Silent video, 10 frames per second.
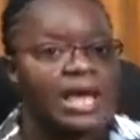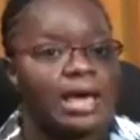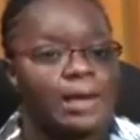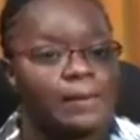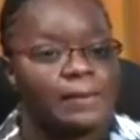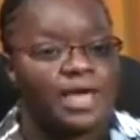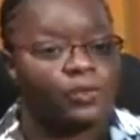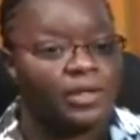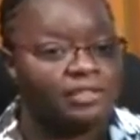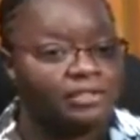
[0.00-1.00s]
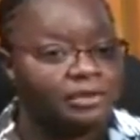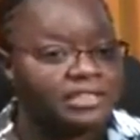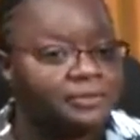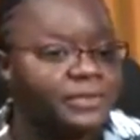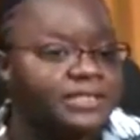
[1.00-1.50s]
and whether there
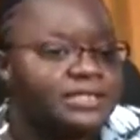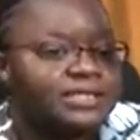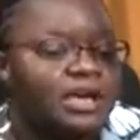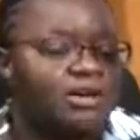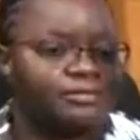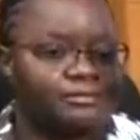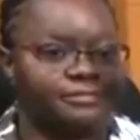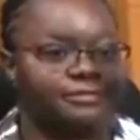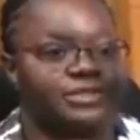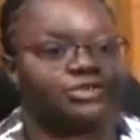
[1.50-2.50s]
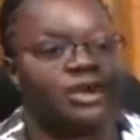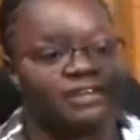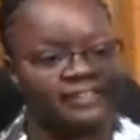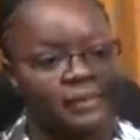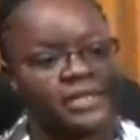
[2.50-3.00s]
is a presence of strong
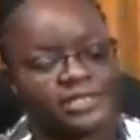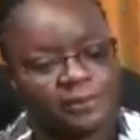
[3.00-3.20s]
family